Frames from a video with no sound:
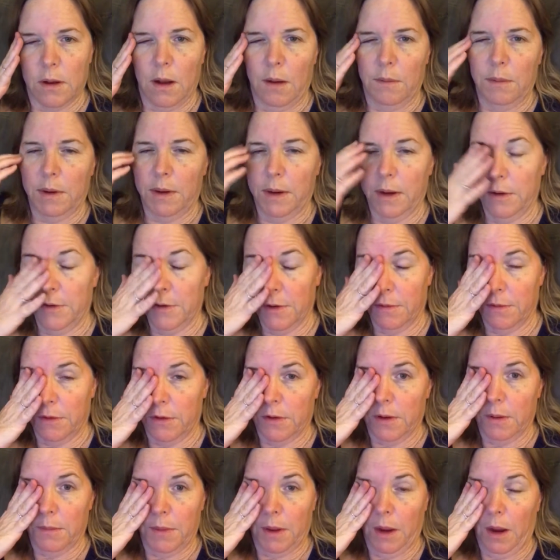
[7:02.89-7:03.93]
I mean, day shift or
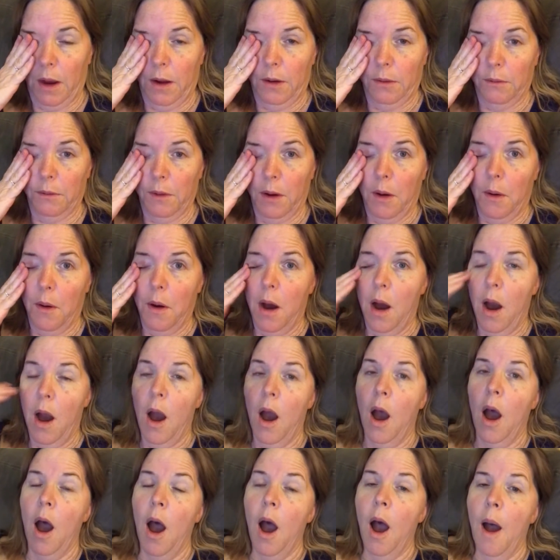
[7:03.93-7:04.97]
something. I don't know.
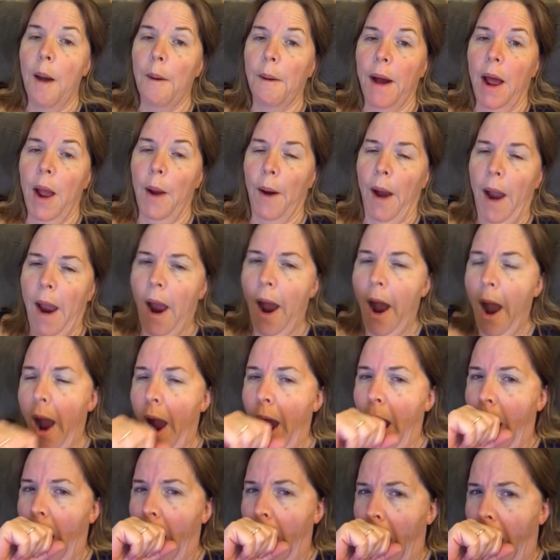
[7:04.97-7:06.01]
Anyway,
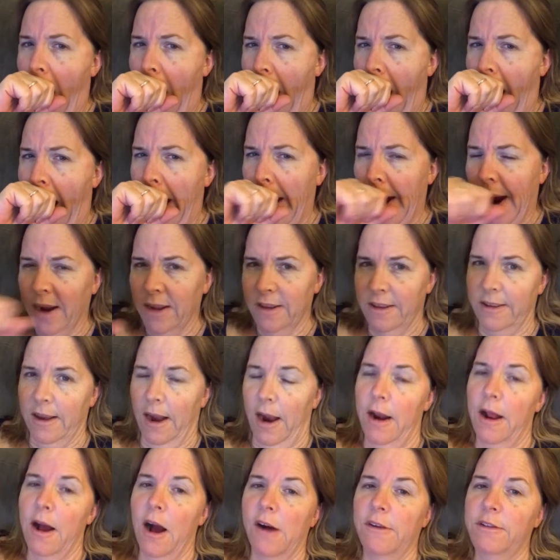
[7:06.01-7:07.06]
I'm going to
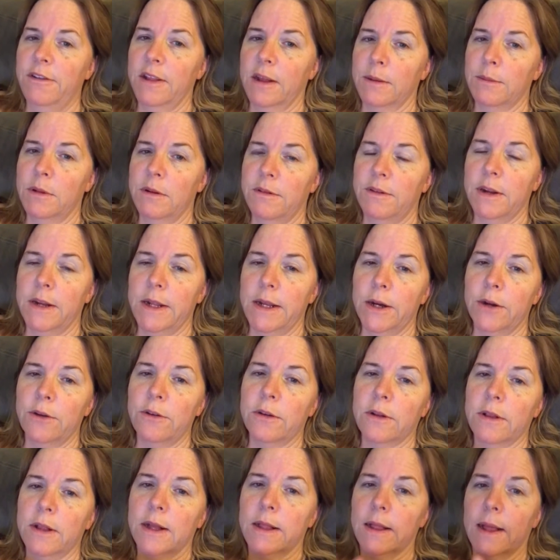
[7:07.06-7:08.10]
sign off. If you like my
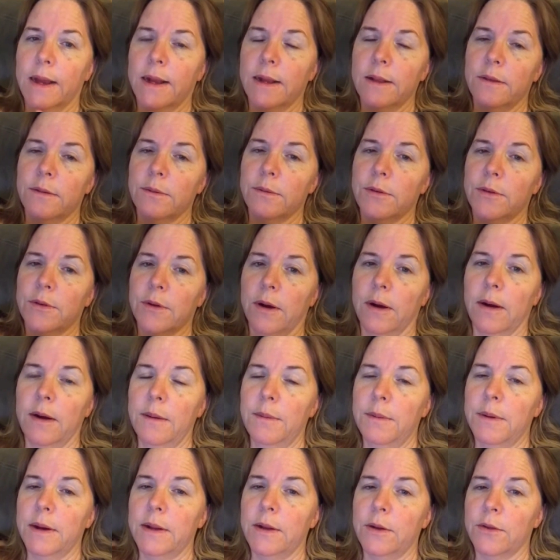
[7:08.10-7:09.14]
videos, click like and
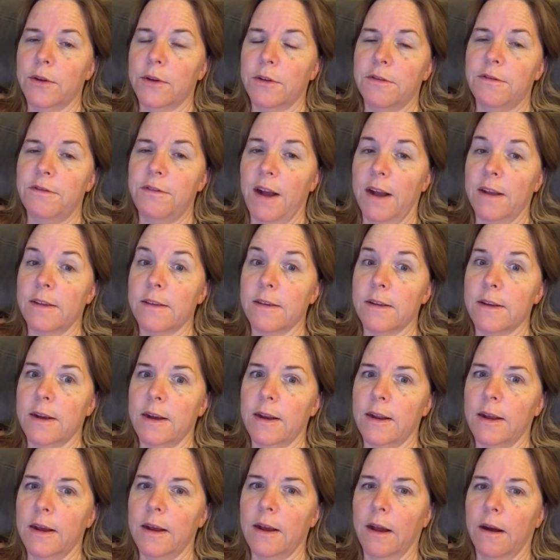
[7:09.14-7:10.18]
subscribe. I know they're
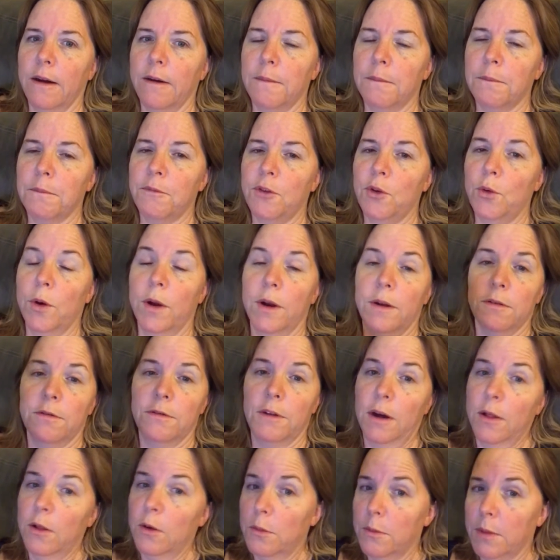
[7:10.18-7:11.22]
fascinating. If you want to
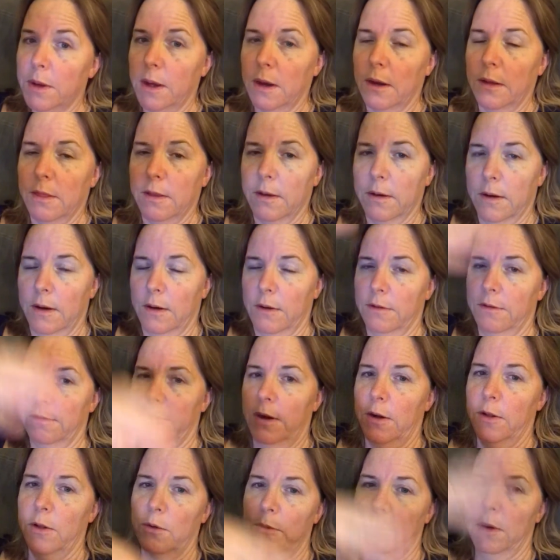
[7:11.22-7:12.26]
follow me on or
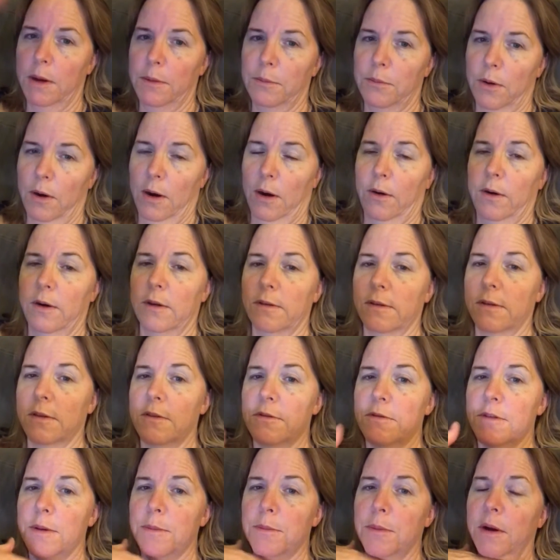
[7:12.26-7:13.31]
follow my progress on
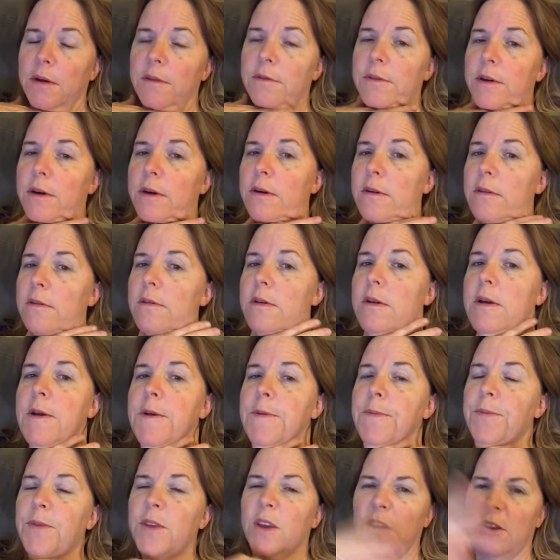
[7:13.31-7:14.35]
the Fit by Falls,
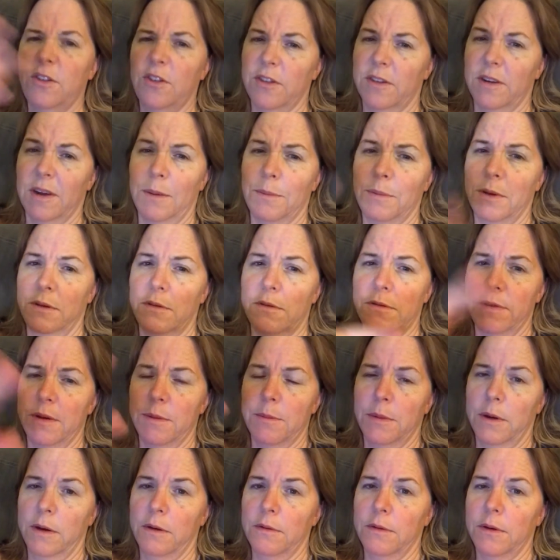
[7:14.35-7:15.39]
you can just type in
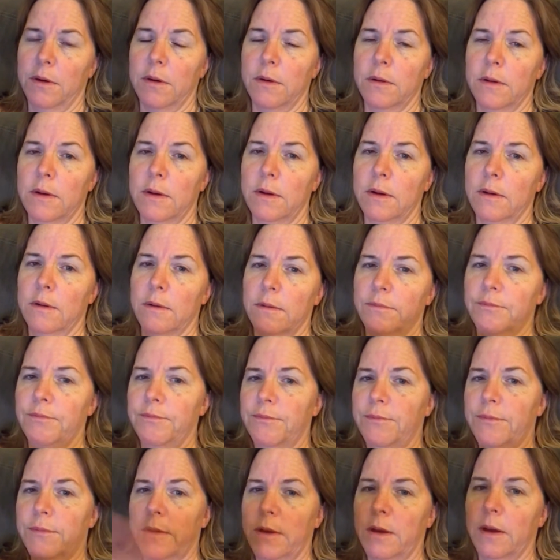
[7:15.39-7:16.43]
Fit by Fall and it'll
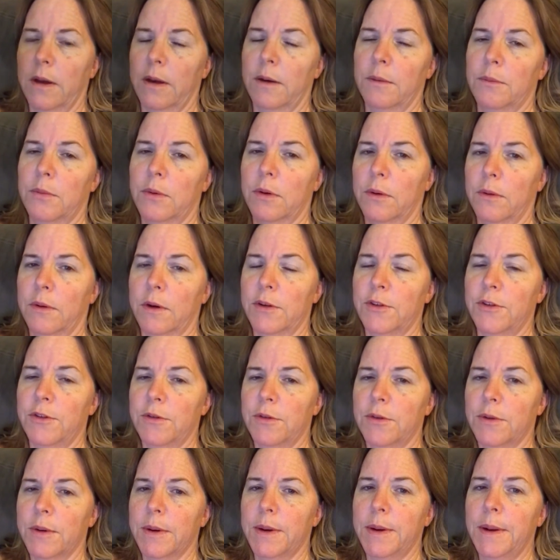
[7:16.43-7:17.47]
kind of progress you
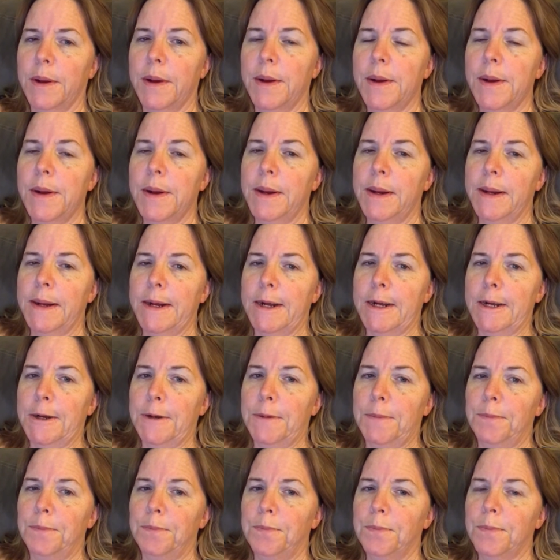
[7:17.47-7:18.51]
through it.
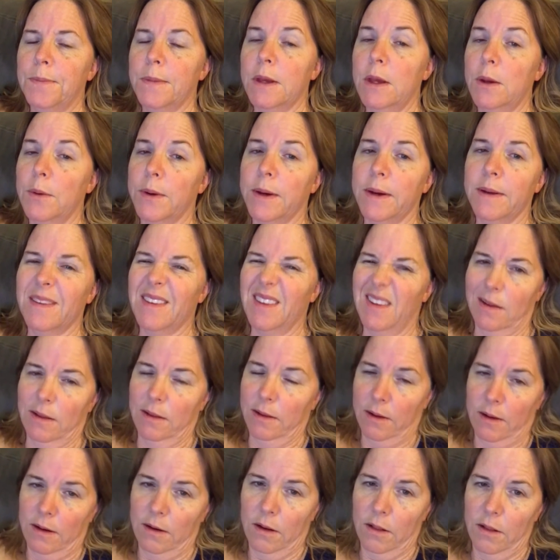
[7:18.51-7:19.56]
Anyway, it's
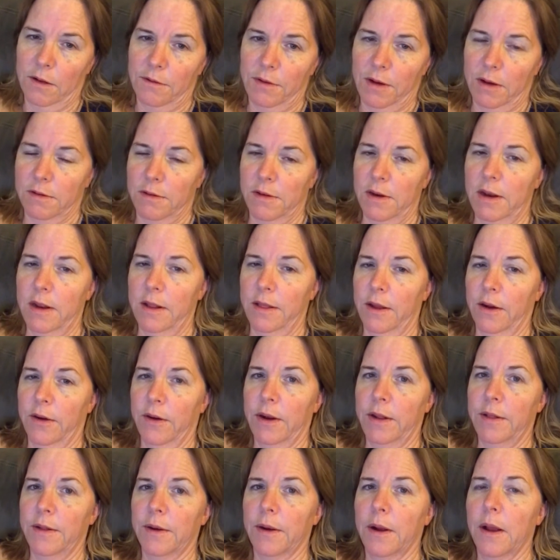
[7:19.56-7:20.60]
not all that fascinating there
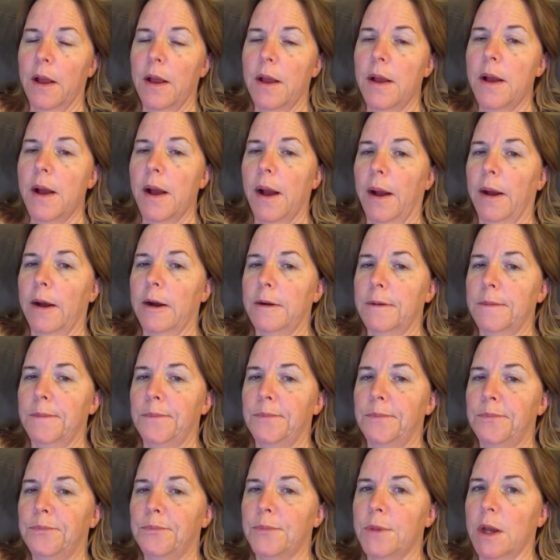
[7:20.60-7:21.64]
either.
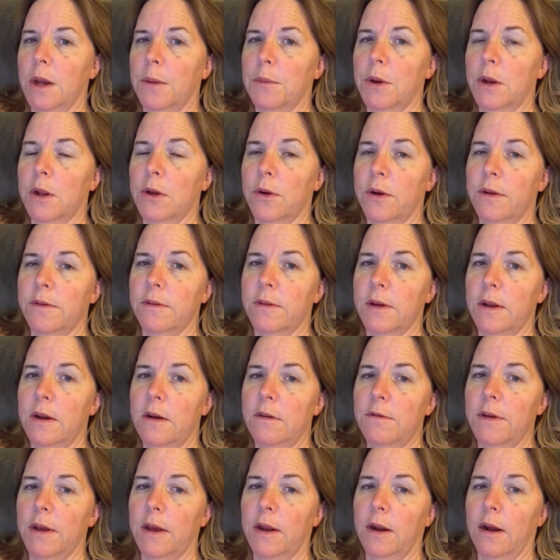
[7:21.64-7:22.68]
I'm going to go ahead and sign
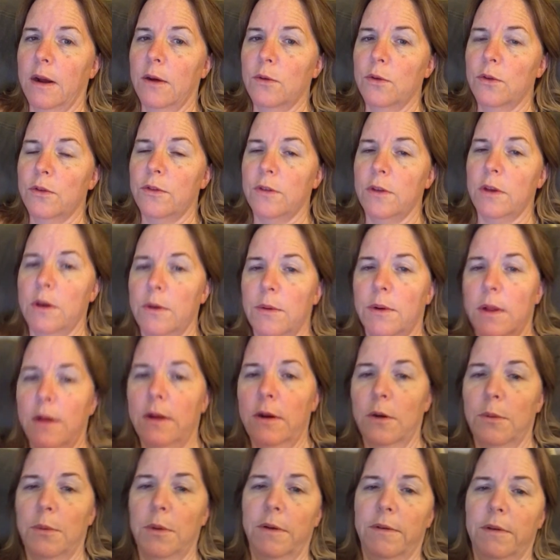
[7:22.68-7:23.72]
off, and I will see you all later.
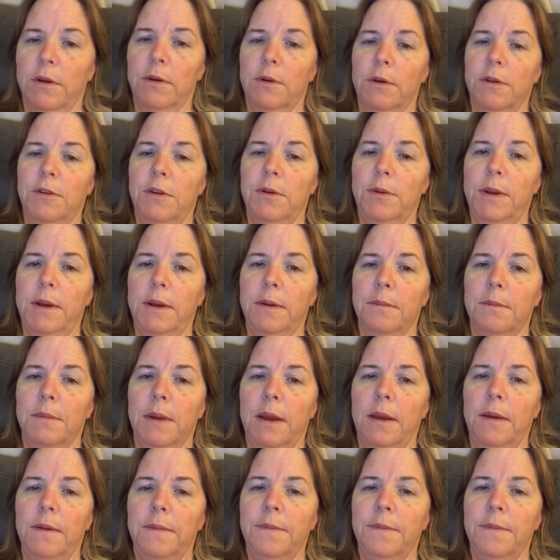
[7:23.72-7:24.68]
Hope you have a good rest of your week. Bye.